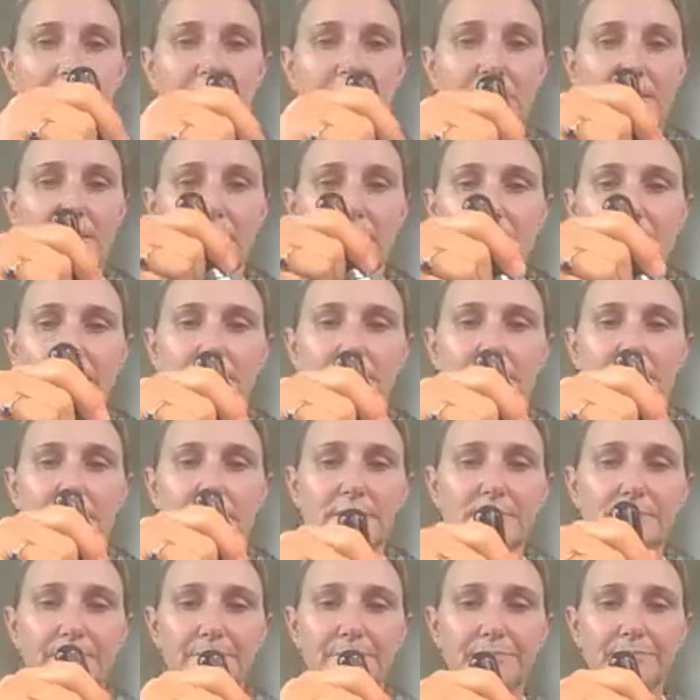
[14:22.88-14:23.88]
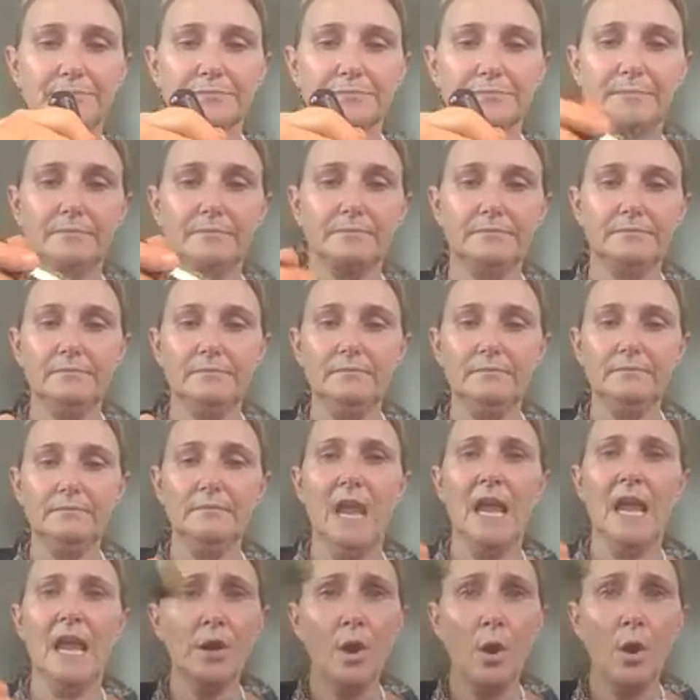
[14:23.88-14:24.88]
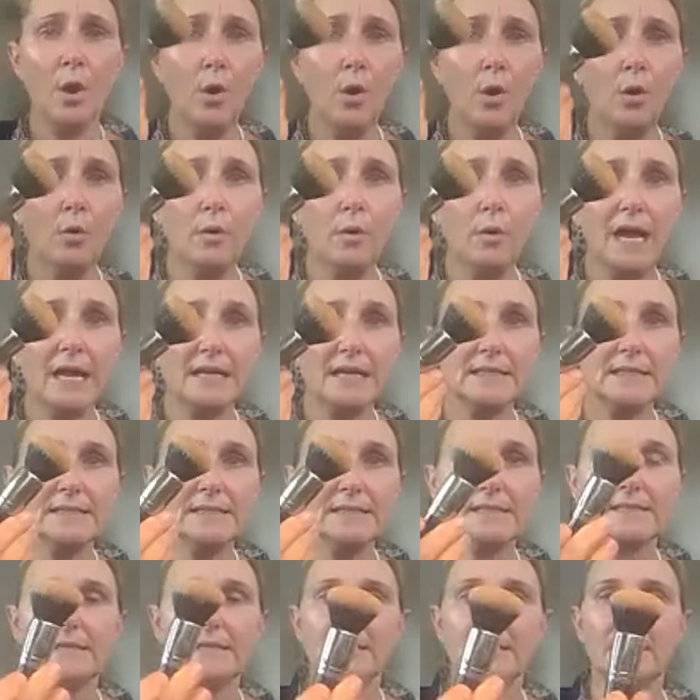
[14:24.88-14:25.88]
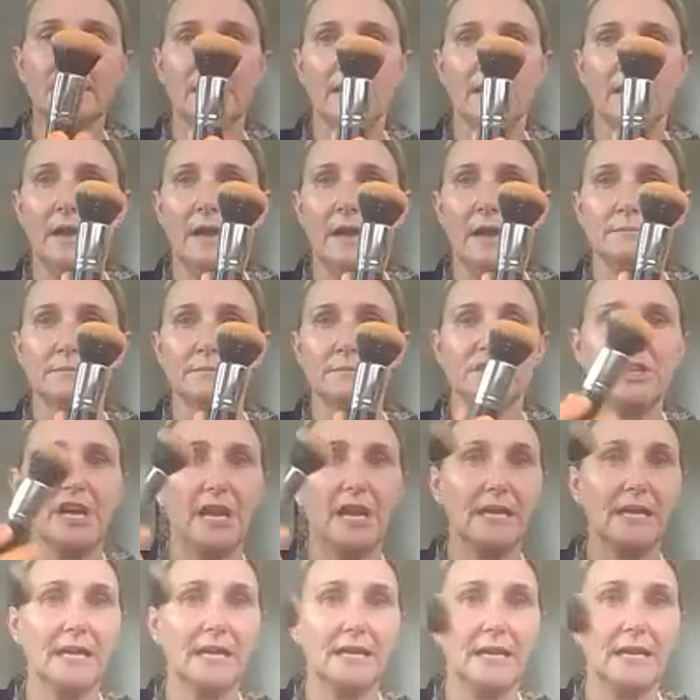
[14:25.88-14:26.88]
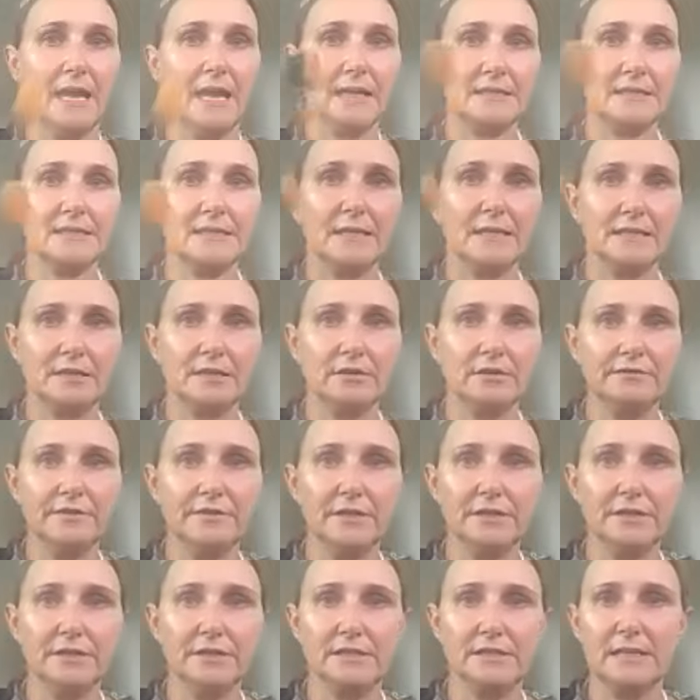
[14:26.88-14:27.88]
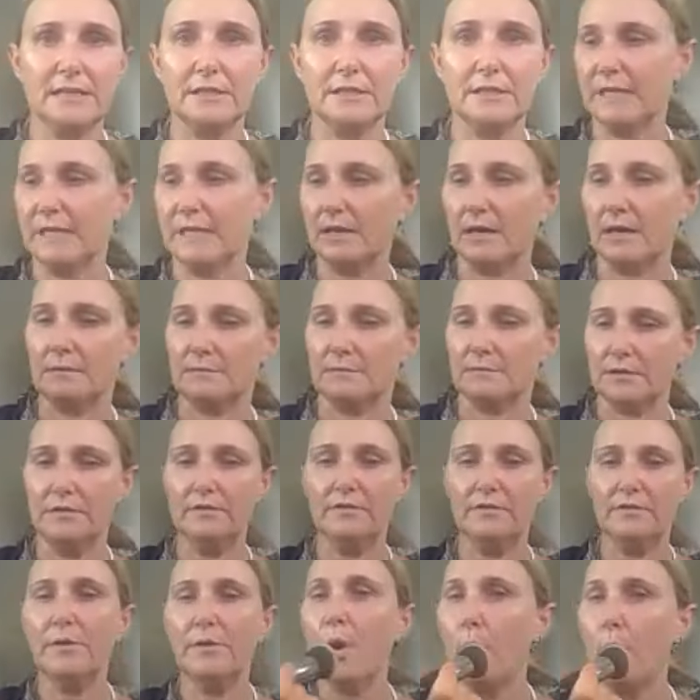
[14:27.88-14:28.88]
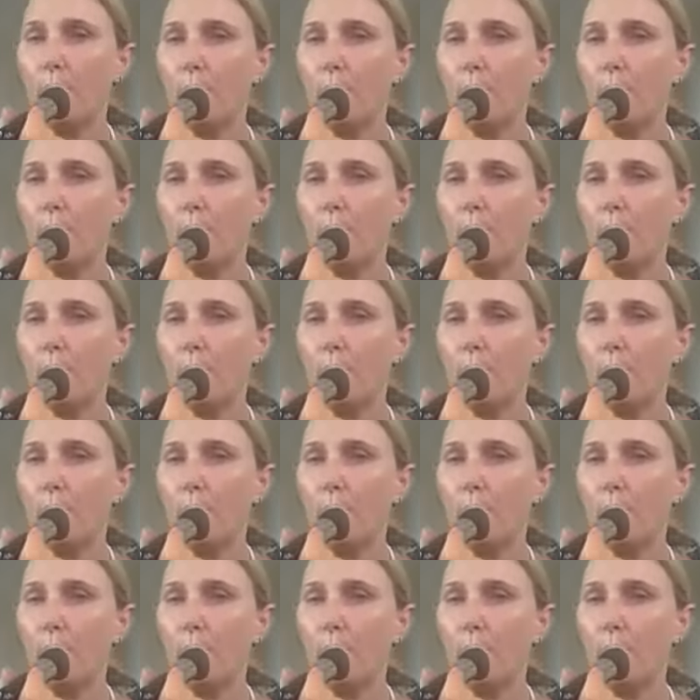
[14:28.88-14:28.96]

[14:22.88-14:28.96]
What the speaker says: in the lid and always shake any excess off. You can see a little bit comes off.